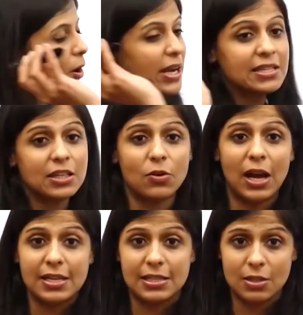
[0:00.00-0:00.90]
points that you
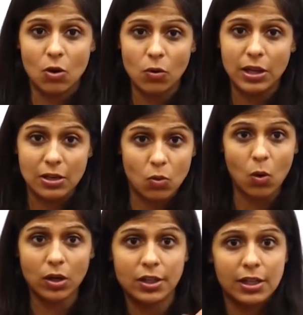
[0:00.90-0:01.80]
guys know, that
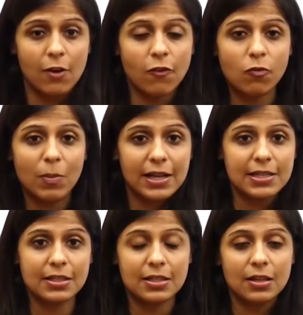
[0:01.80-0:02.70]
quality of
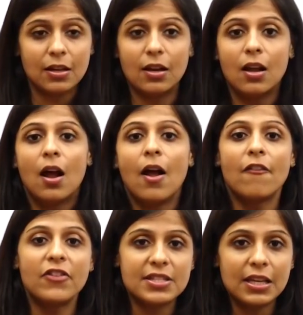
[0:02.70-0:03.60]
medicinal
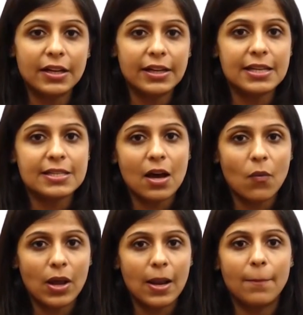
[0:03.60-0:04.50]
facilities
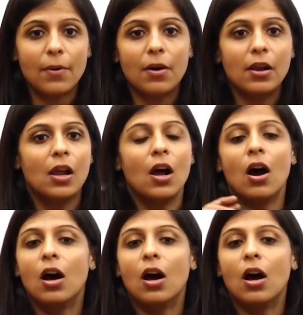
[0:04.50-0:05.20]
available,